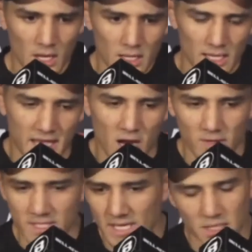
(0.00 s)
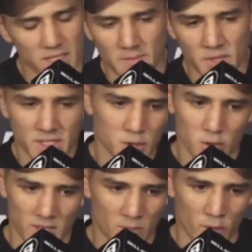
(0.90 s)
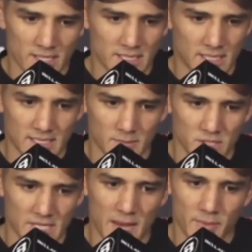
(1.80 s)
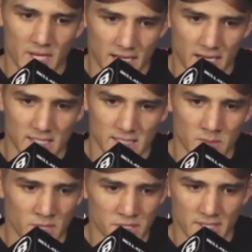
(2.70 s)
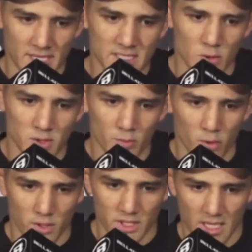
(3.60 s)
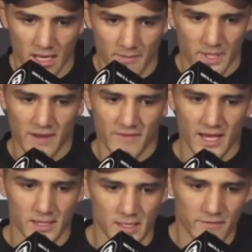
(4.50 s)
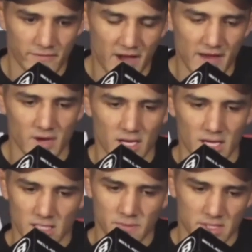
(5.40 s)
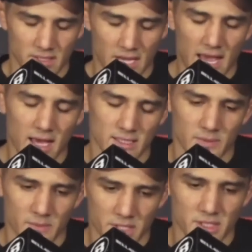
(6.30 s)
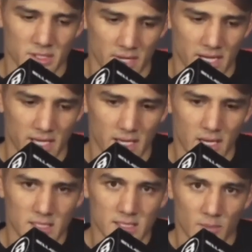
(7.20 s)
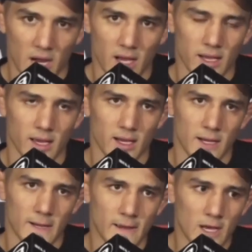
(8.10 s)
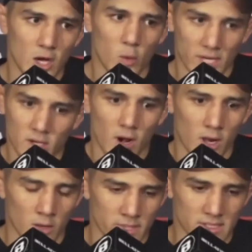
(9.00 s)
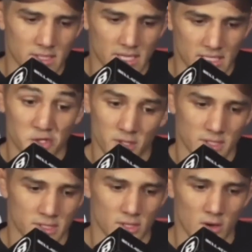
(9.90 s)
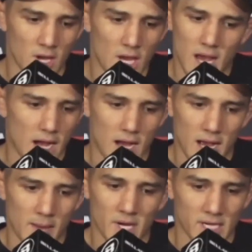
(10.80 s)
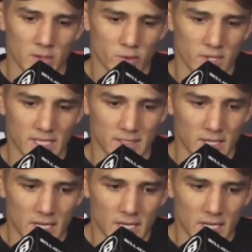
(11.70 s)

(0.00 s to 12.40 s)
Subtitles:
like they always say, I'm just enjoying the process. I'm just happy that I got the submission. That's the most important thing. I mean, I've had 5 knockouts, but to add a submission to my win column is good. So I'm not going to really